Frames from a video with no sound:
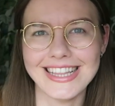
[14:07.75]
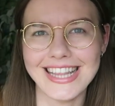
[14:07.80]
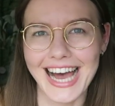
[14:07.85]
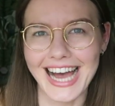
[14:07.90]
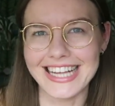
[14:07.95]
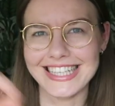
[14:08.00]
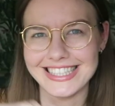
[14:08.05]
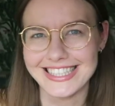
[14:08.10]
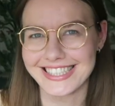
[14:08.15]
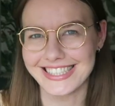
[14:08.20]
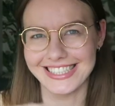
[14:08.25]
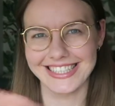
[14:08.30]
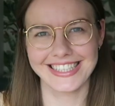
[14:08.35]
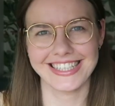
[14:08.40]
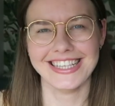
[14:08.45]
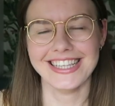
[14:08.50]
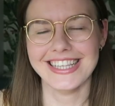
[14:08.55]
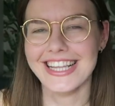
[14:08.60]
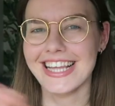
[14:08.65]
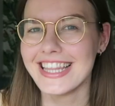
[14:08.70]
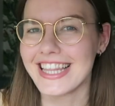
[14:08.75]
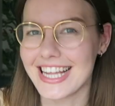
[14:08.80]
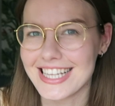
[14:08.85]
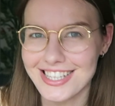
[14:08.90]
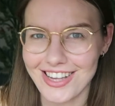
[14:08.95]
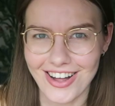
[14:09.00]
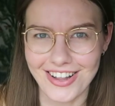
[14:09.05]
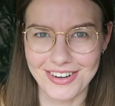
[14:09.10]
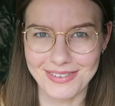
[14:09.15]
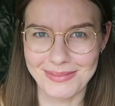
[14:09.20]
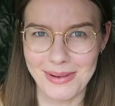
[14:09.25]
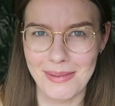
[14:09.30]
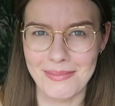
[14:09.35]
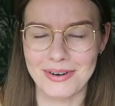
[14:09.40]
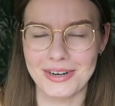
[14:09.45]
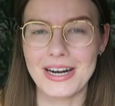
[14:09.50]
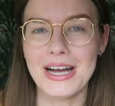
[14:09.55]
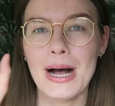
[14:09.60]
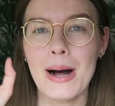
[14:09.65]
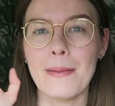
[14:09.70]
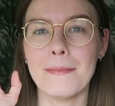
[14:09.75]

That's that's all I remember.